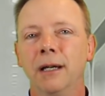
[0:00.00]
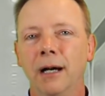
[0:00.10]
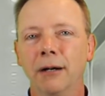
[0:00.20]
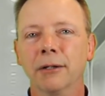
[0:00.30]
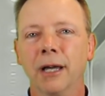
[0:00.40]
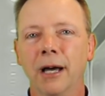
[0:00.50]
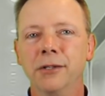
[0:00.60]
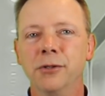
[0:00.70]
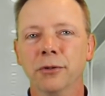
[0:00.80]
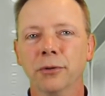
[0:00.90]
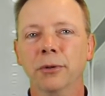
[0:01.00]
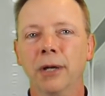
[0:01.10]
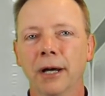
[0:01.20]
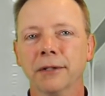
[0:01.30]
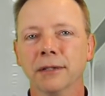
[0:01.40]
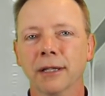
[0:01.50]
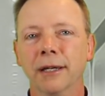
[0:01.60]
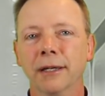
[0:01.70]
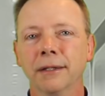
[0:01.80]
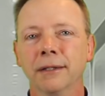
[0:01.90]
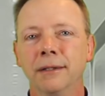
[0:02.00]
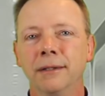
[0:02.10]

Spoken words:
"I'll guide you through how to land."